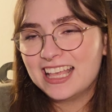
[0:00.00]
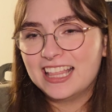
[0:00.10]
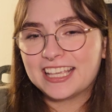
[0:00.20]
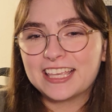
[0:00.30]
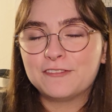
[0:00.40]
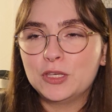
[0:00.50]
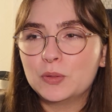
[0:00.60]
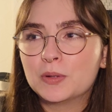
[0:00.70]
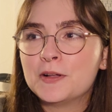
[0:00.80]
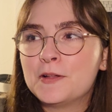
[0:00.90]
Like if
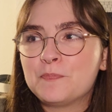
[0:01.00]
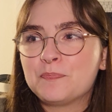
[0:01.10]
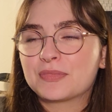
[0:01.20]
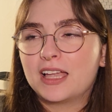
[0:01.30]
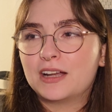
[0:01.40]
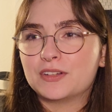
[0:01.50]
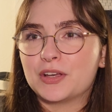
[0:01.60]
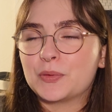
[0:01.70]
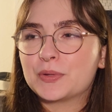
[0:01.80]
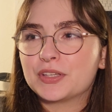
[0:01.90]
you, I don't know,